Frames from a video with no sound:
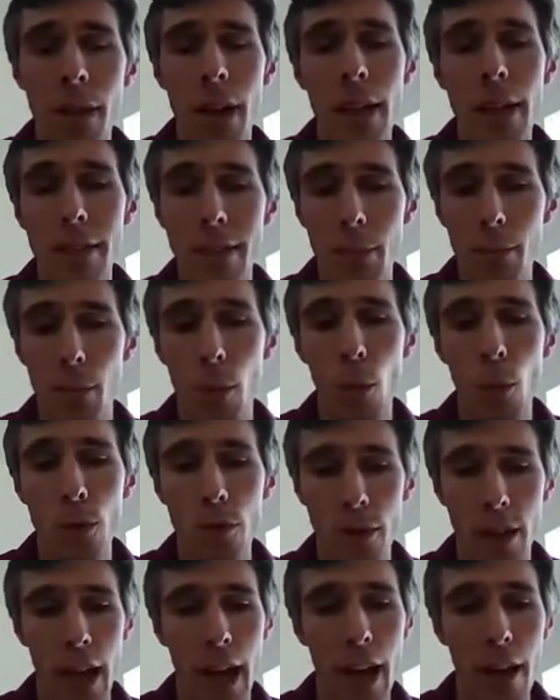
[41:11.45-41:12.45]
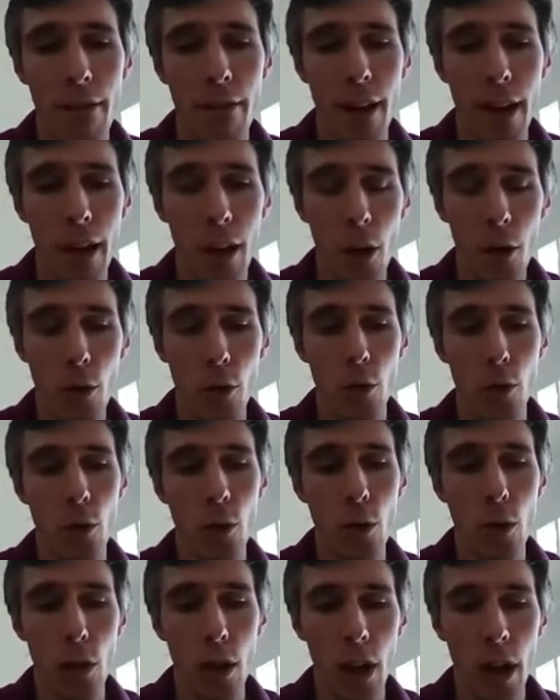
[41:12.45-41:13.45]
and it's important to have a
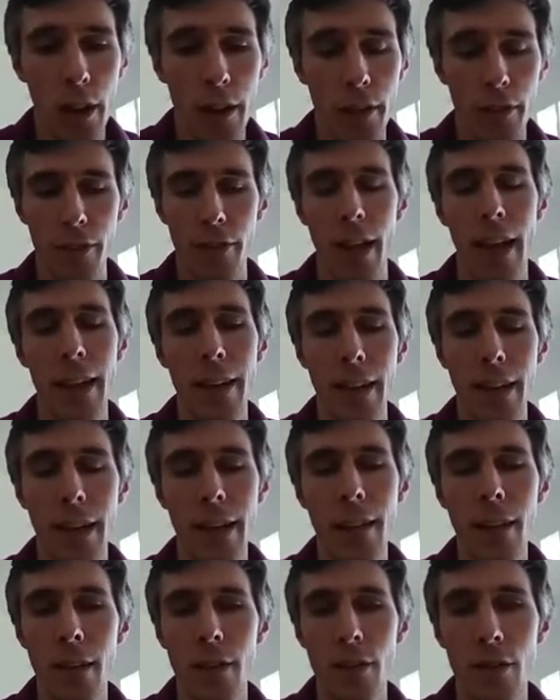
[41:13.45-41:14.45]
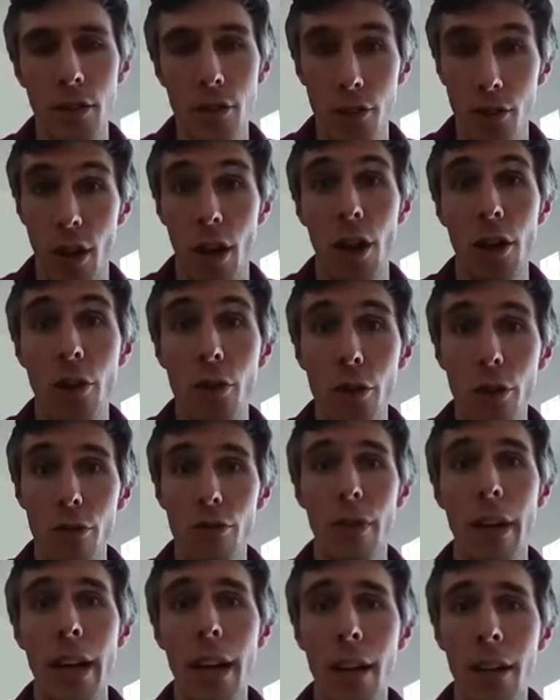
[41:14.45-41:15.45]
local understanding to start your
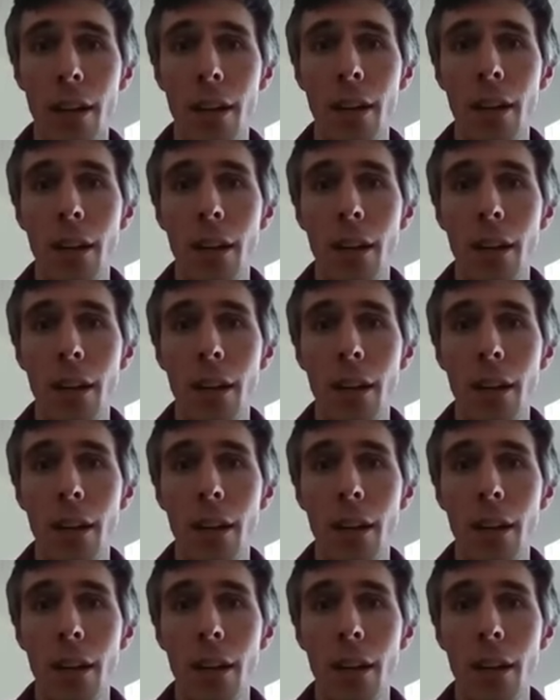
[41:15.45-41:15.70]
career,